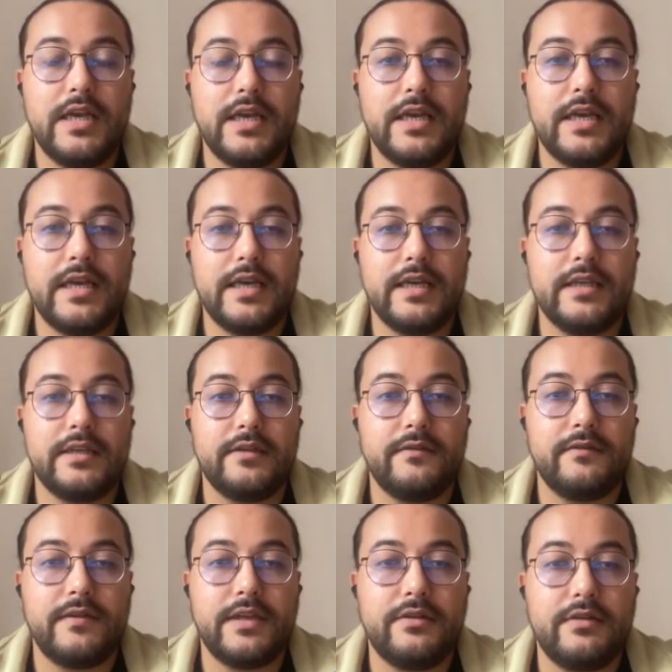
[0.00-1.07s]

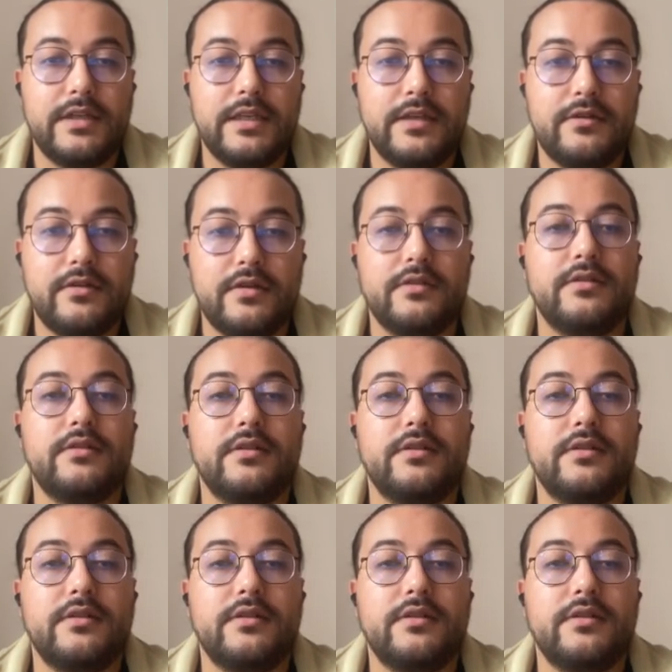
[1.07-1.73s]
and when you click on